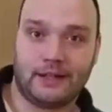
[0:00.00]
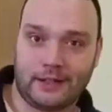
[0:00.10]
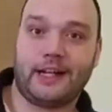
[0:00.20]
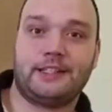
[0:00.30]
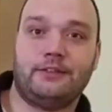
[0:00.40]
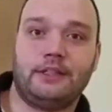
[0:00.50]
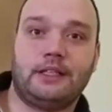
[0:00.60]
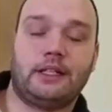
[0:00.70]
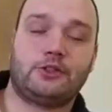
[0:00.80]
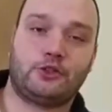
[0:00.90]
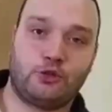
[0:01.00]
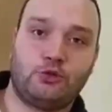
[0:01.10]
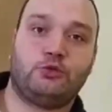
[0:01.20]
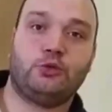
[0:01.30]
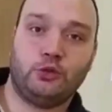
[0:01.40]
creativity and
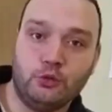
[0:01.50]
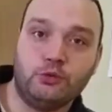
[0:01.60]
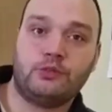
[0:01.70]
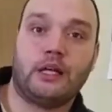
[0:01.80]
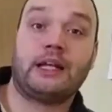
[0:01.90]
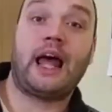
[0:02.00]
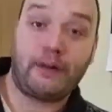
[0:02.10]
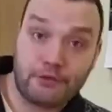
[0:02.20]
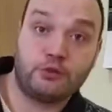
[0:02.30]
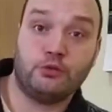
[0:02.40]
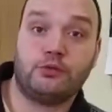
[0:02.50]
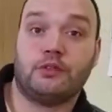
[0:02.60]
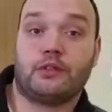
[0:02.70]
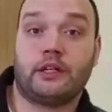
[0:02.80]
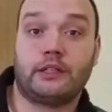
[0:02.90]
should to use and have to use
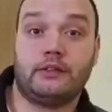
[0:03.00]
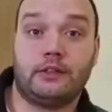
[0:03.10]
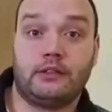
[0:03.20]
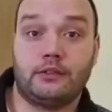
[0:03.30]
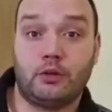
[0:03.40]
this creativity.